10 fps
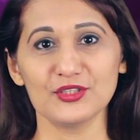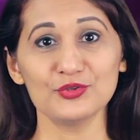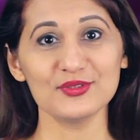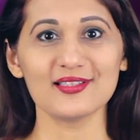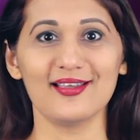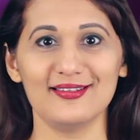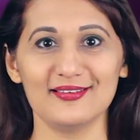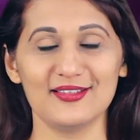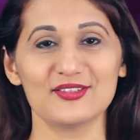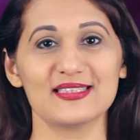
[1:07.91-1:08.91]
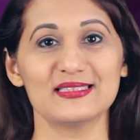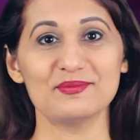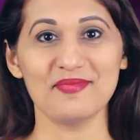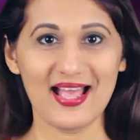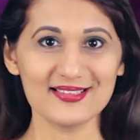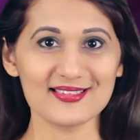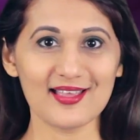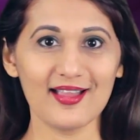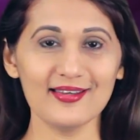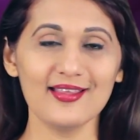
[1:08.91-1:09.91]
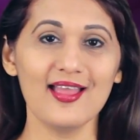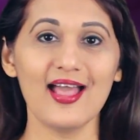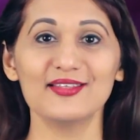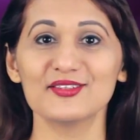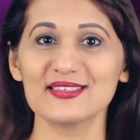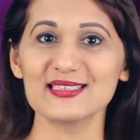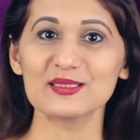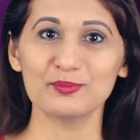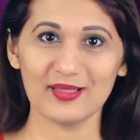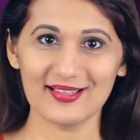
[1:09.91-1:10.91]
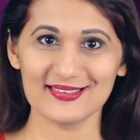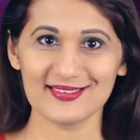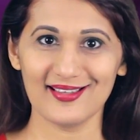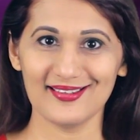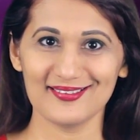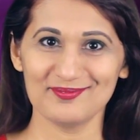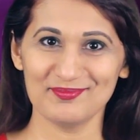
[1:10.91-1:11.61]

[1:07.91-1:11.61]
two sided there's a demand side and there's a supply side.